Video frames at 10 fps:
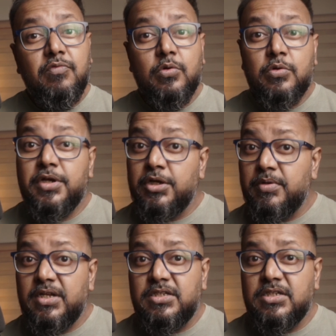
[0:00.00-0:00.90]
photo into
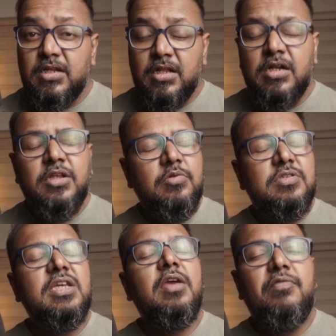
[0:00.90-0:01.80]
a digital art
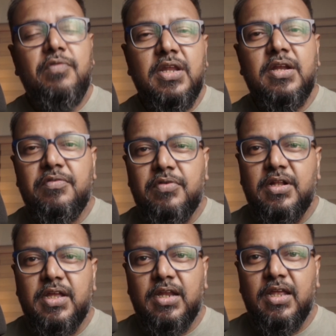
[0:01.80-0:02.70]
using a very different
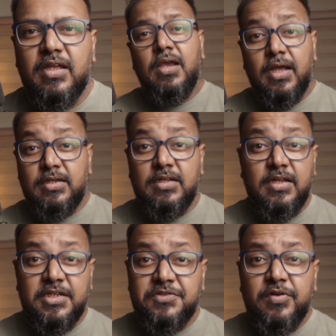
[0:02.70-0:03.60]
technique. And in the
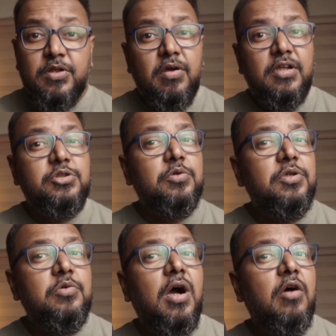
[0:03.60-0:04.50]
next video, I'll show
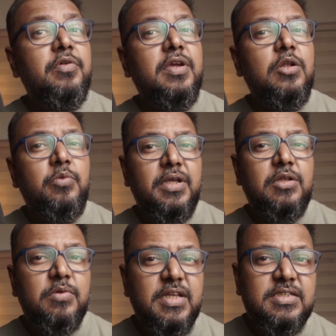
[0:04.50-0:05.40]
you how you can tweak
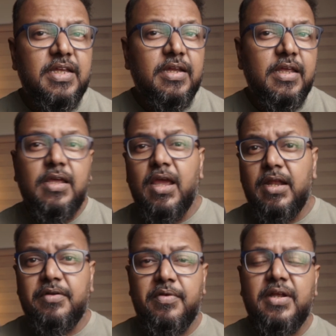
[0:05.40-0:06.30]
today's technique
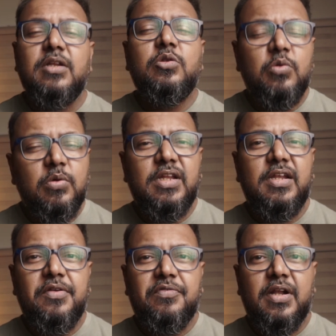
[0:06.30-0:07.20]
and create a totally
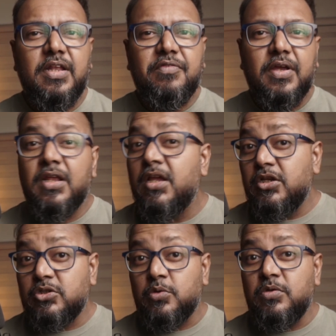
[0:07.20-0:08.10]
different effect.
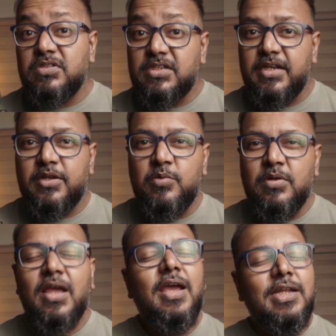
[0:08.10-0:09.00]
So stay
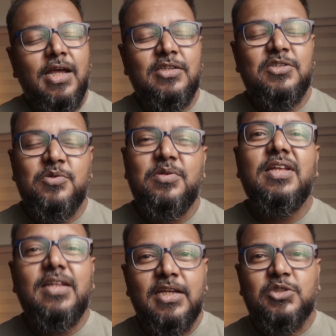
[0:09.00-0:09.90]
tuned and I'll see you in
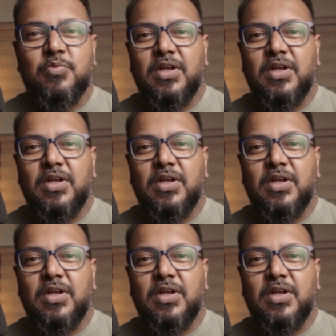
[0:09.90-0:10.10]
the next